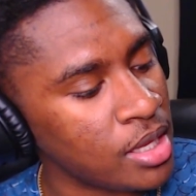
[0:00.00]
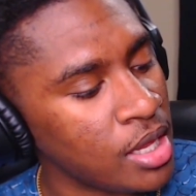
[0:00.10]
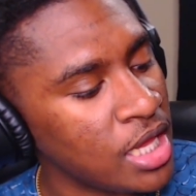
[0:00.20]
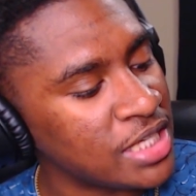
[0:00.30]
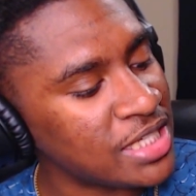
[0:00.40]

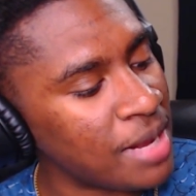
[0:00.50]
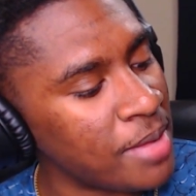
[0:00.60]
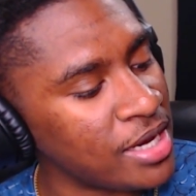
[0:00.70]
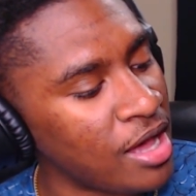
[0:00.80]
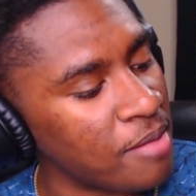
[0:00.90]
Shout out my
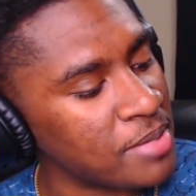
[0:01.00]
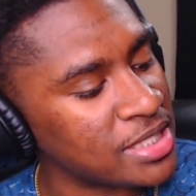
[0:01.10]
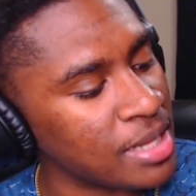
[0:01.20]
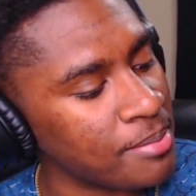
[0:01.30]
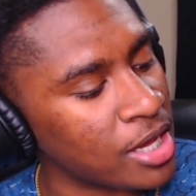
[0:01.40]
dog,
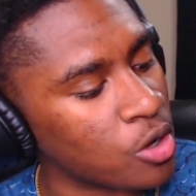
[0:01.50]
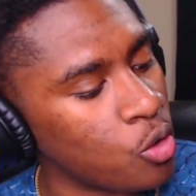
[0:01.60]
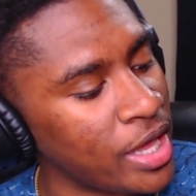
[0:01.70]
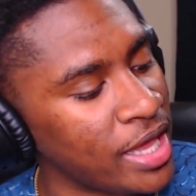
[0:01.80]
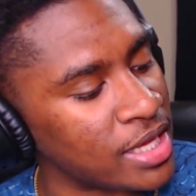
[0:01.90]
Mr.
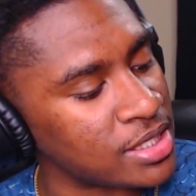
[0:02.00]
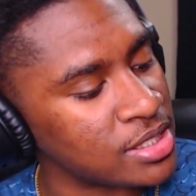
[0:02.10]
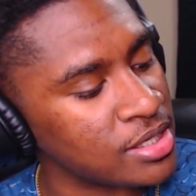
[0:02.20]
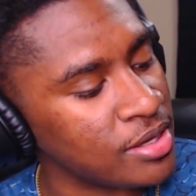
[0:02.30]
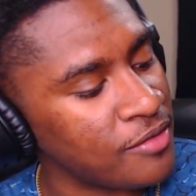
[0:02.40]
mcquis
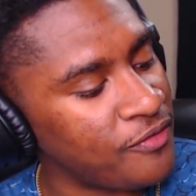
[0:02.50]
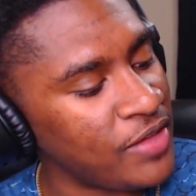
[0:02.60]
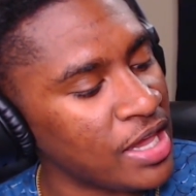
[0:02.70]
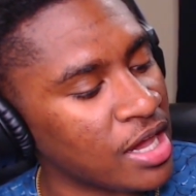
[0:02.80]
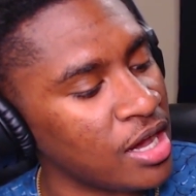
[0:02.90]

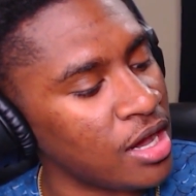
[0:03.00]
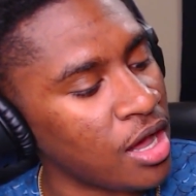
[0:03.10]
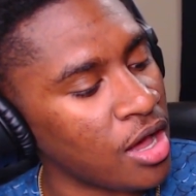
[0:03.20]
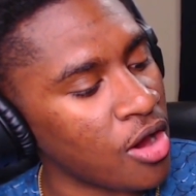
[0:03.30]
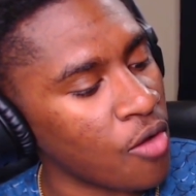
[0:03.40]

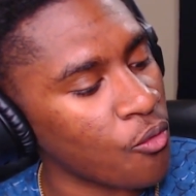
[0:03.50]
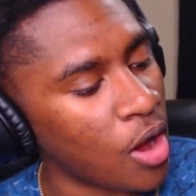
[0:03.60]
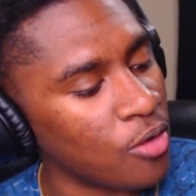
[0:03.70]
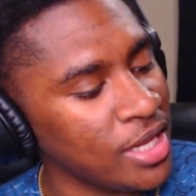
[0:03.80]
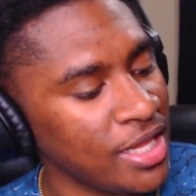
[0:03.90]

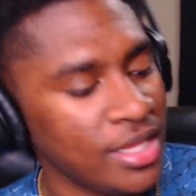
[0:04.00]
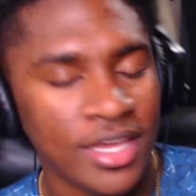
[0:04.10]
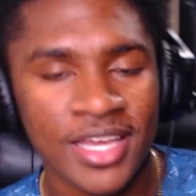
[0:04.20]
Figuerole.